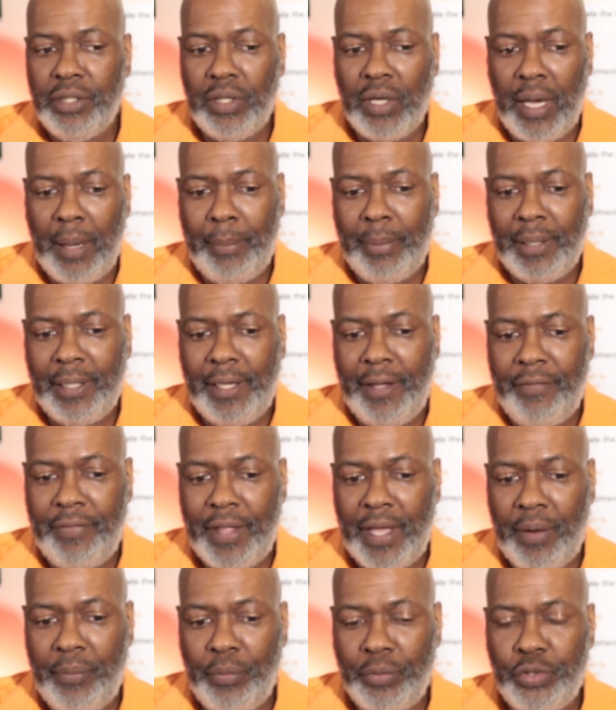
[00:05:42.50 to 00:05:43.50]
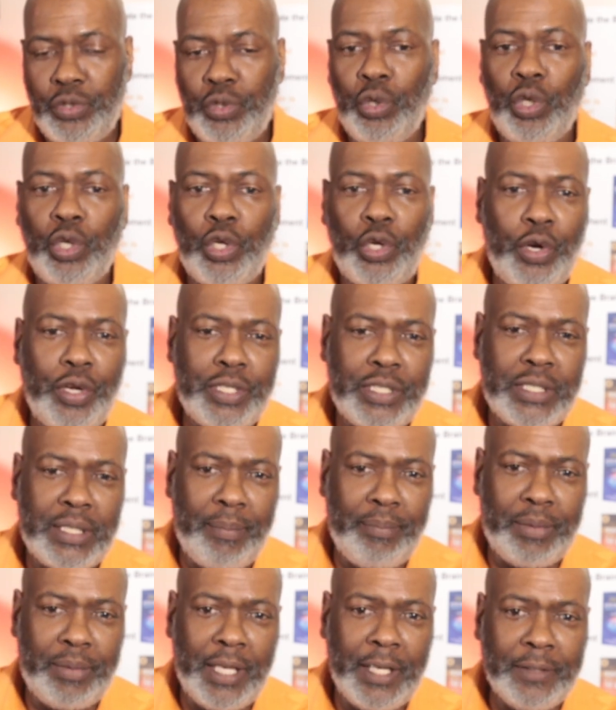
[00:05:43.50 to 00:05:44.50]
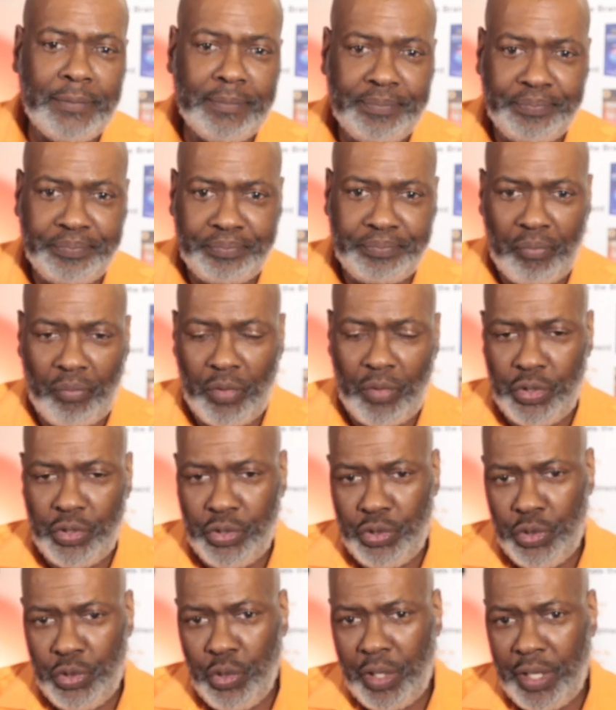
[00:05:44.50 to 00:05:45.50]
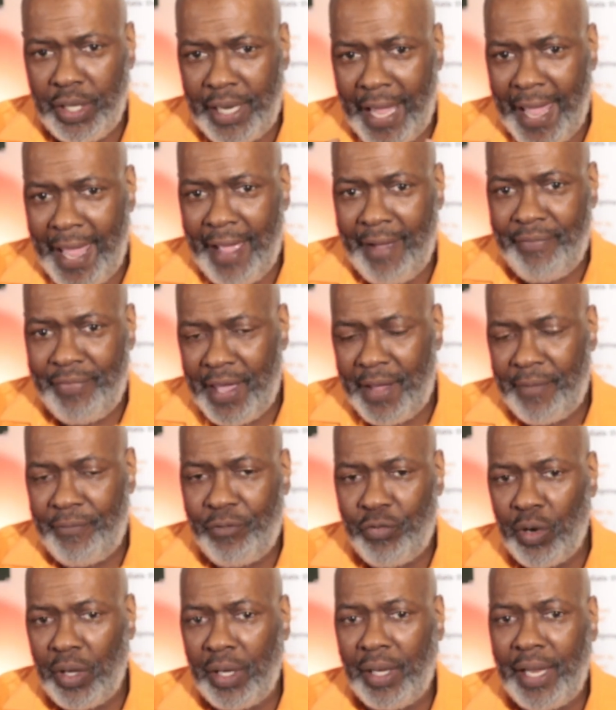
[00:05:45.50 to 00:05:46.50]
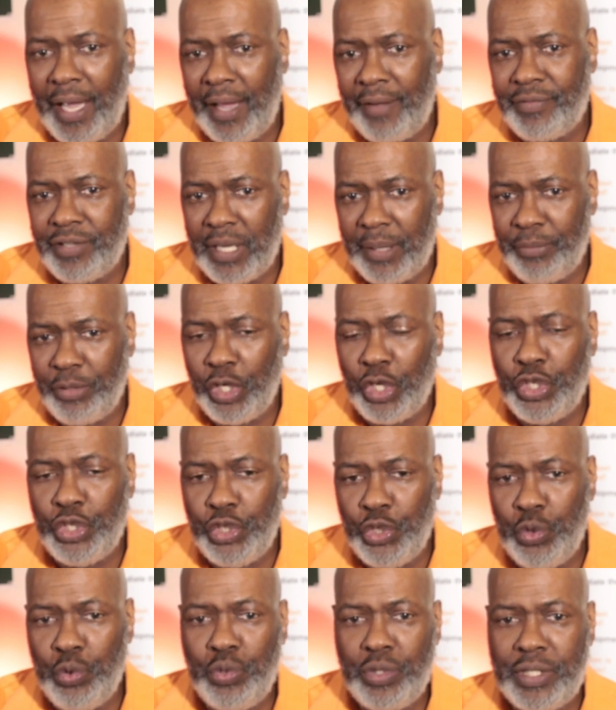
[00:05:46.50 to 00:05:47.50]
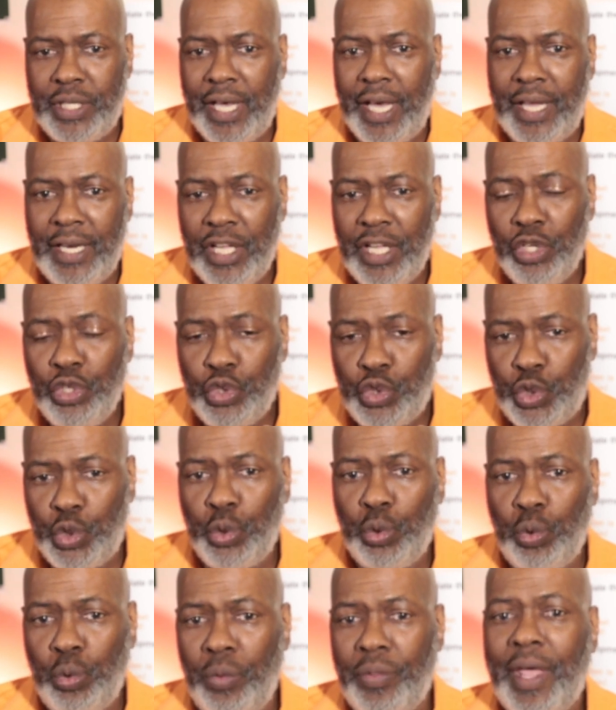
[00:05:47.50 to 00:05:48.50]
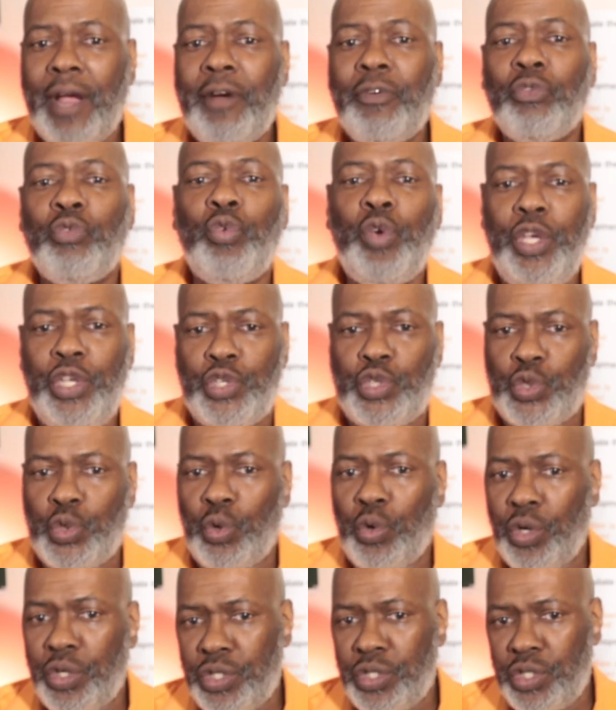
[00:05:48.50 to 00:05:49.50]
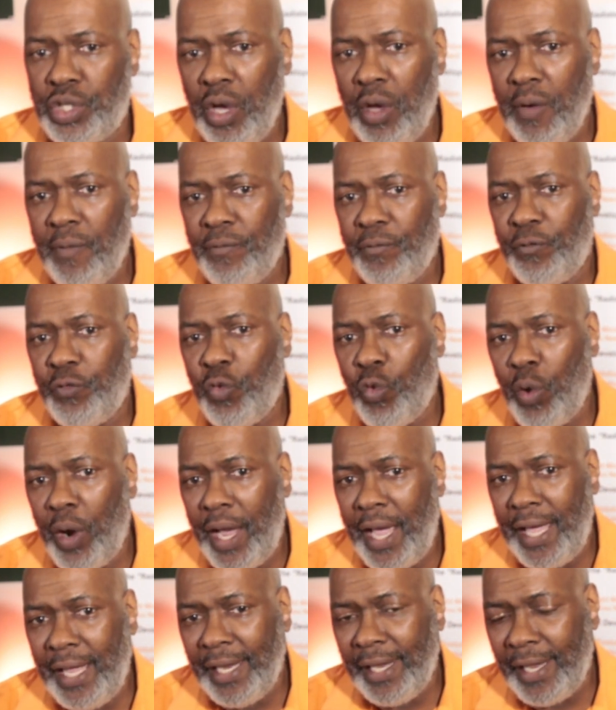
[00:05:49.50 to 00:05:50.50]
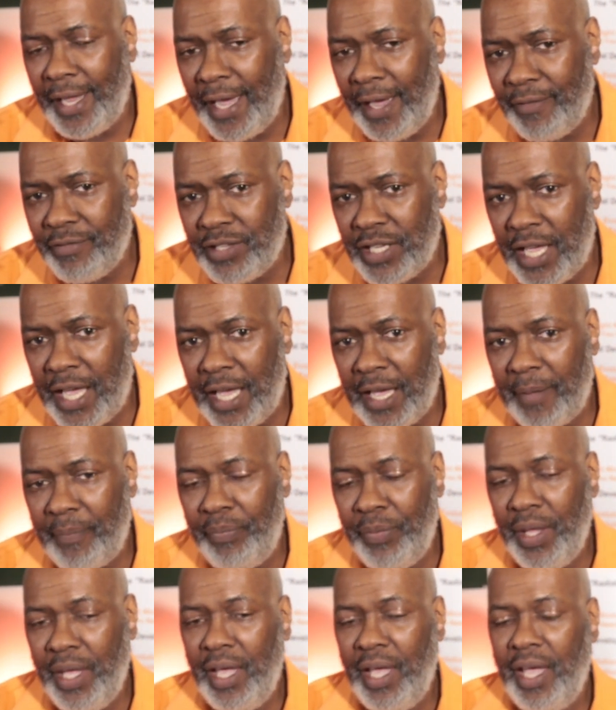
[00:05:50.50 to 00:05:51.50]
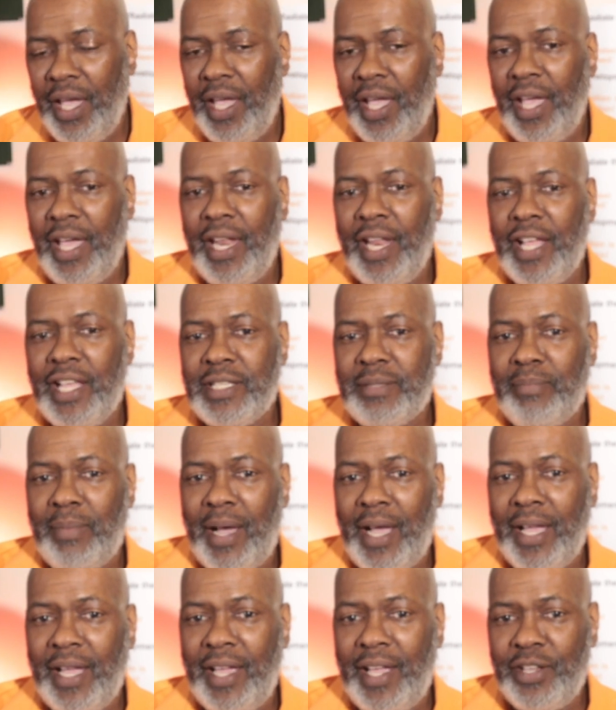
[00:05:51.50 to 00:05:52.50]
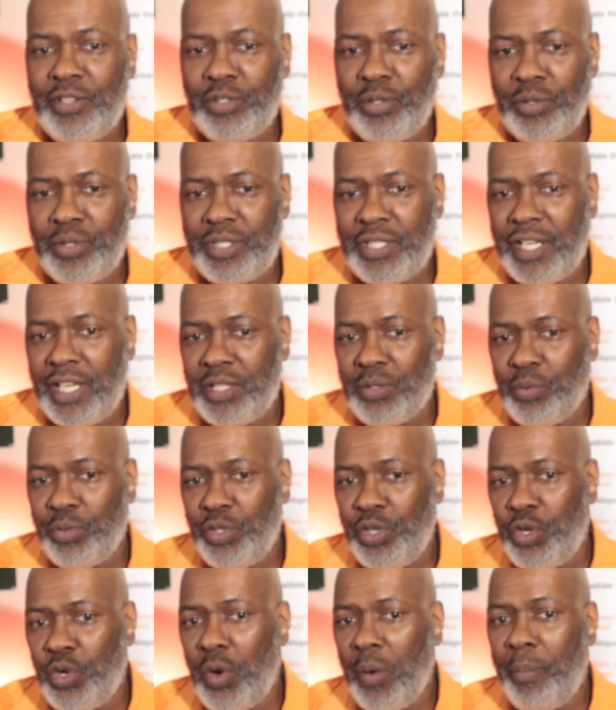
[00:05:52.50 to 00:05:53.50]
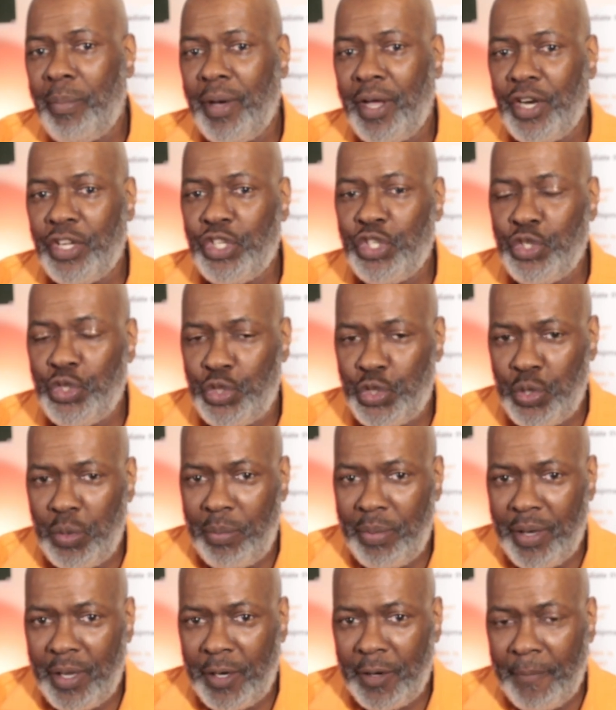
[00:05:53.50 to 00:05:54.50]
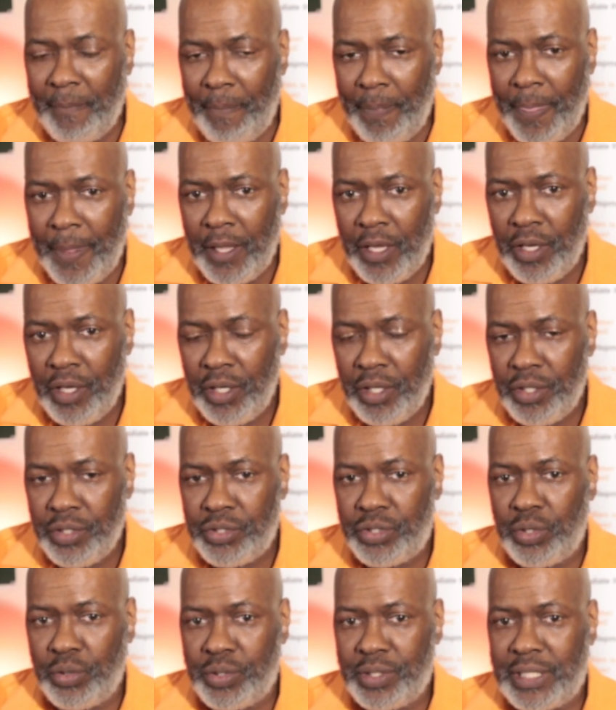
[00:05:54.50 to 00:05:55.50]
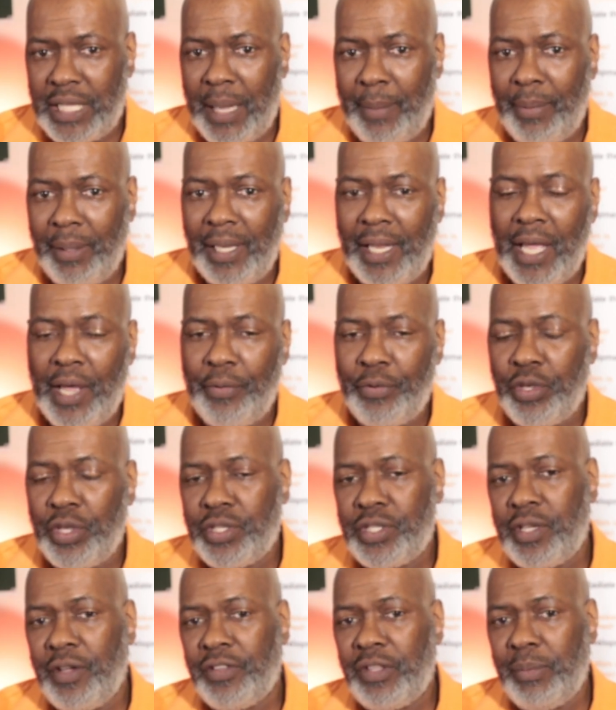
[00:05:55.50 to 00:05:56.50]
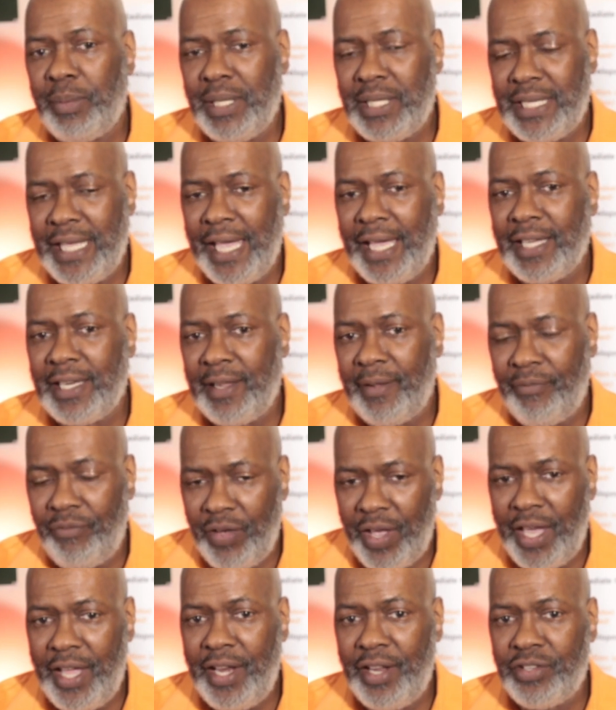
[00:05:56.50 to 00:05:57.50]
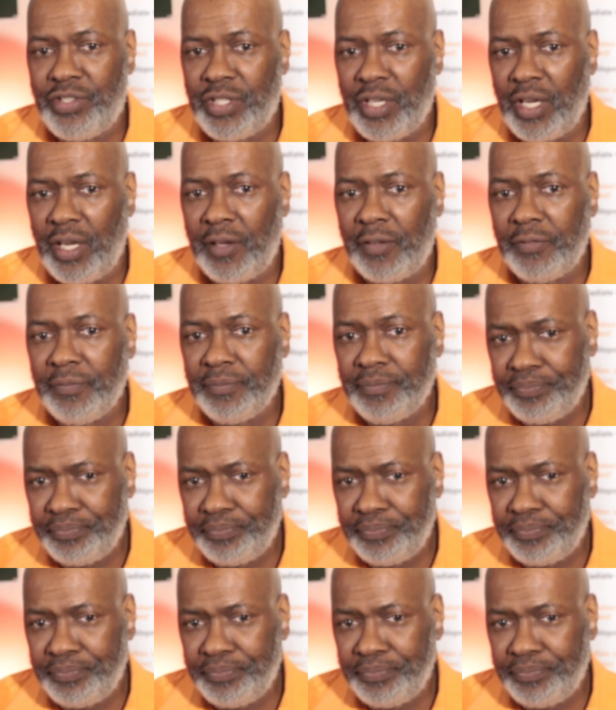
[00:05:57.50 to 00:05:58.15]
I believe that when you learn something, you can have that for a lifetime. You can use that tool, that resource for a lifetime. And as Maya Angelou says, when you know better, you do better. So stop allowing yourself to be taken advantage of